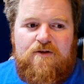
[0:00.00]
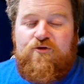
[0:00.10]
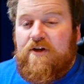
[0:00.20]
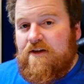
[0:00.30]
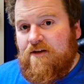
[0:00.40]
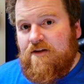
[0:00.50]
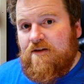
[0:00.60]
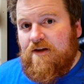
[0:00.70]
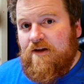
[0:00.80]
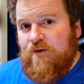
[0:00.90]
Trying to get
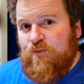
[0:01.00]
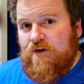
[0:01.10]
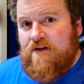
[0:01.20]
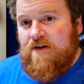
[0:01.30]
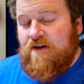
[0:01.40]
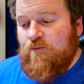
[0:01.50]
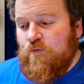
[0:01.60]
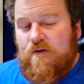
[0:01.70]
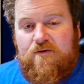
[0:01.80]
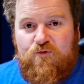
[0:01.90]
onto that enterprise scheme
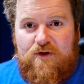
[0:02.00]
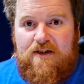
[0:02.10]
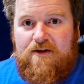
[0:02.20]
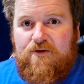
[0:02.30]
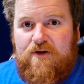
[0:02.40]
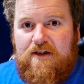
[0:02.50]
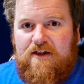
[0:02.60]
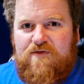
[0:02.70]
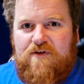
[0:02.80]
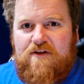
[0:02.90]
was really the only
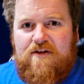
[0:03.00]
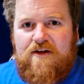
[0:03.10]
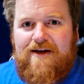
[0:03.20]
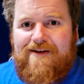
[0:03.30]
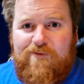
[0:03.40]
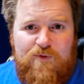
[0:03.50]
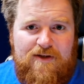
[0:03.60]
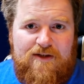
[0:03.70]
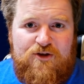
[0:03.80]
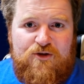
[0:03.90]
lifeline that I had, and when
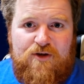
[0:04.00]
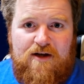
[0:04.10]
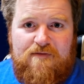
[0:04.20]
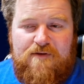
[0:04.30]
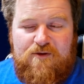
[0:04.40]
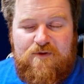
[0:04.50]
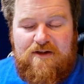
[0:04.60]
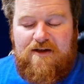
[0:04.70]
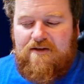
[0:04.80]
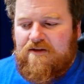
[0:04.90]
that shut off I was
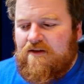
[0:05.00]
kind of